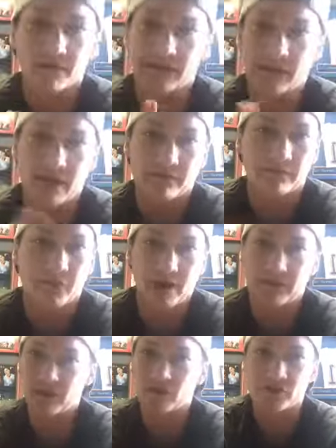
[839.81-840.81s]
side
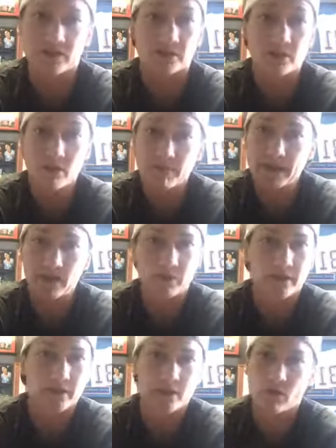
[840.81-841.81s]
framing just a little bit.
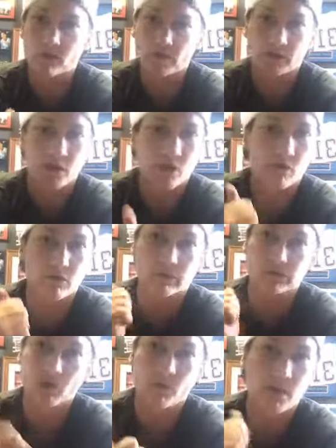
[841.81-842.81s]
We can go over
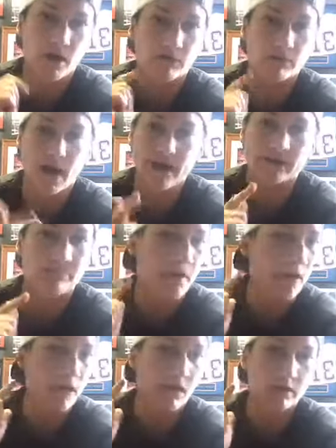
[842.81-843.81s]
low ball, rise
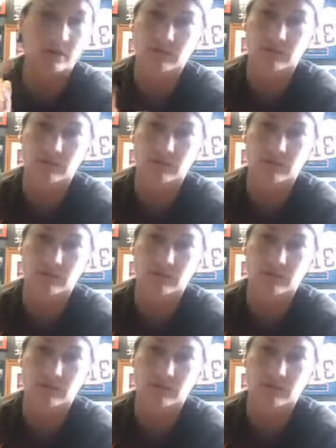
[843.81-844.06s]
ball,